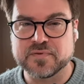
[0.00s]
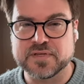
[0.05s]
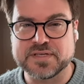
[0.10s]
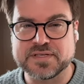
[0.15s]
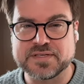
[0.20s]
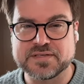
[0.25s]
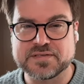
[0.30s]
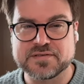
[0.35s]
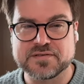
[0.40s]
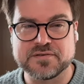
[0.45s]

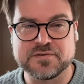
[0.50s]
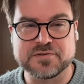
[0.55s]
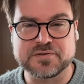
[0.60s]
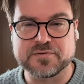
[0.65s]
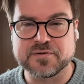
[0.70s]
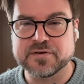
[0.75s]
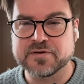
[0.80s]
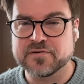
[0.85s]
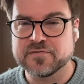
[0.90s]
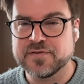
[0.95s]
this
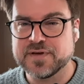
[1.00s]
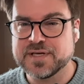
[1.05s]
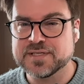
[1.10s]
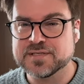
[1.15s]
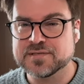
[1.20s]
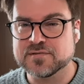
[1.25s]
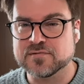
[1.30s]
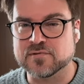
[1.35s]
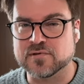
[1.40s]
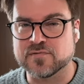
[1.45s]
user
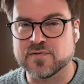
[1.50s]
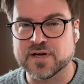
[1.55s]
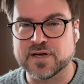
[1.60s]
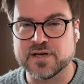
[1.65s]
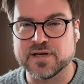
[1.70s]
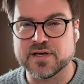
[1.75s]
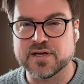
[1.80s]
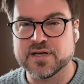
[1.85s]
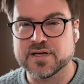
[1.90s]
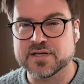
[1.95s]
interface or if I
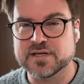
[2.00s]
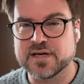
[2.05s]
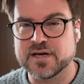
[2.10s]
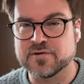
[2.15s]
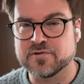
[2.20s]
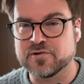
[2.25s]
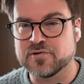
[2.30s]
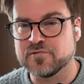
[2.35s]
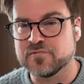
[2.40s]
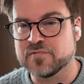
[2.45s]
get kicked
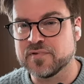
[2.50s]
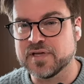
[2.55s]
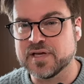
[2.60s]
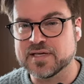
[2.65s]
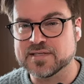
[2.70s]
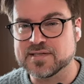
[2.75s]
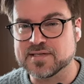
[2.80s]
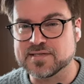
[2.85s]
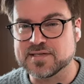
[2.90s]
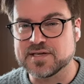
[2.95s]
out of the
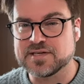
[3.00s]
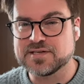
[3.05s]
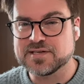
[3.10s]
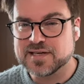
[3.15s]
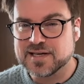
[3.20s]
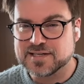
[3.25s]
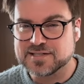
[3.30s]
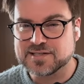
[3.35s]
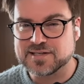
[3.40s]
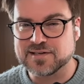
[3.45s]
SSH
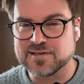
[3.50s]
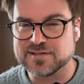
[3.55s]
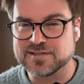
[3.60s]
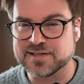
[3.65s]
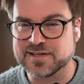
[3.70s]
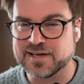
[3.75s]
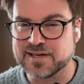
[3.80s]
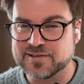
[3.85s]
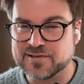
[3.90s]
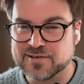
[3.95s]
session
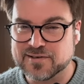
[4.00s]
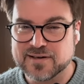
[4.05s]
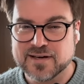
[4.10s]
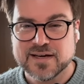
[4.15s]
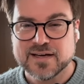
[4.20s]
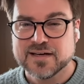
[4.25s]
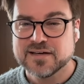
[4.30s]
altogether.